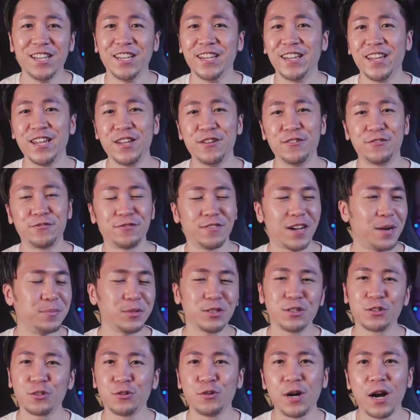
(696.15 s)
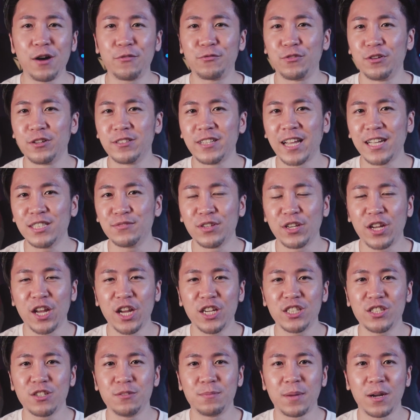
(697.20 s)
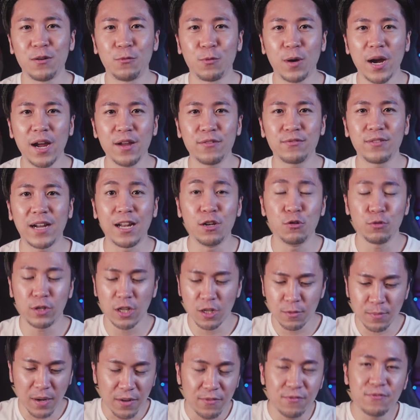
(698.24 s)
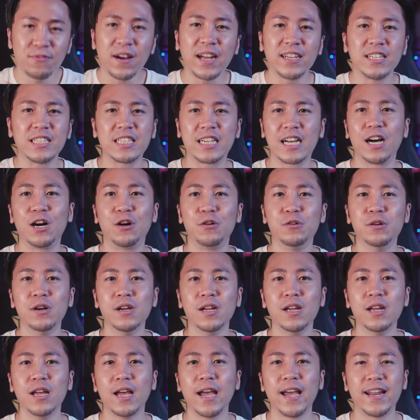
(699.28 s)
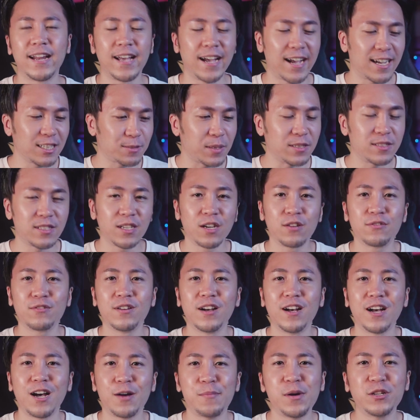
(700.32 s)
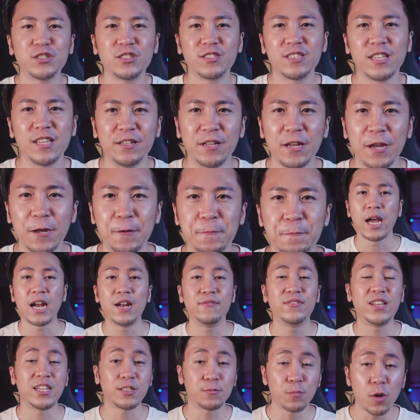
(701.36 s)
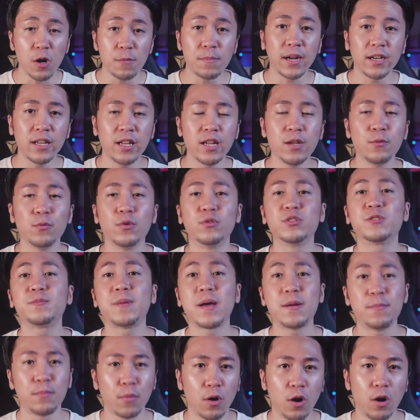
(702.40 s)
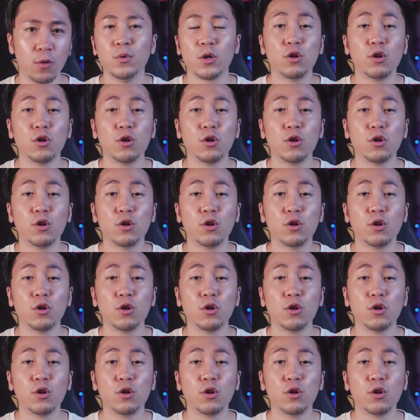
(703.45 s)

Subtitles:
If I'm gonna go out for a nice vacation with my wife, I look into my fun account and I ask myself, how much is it in there? And if there's more money, we will spend more.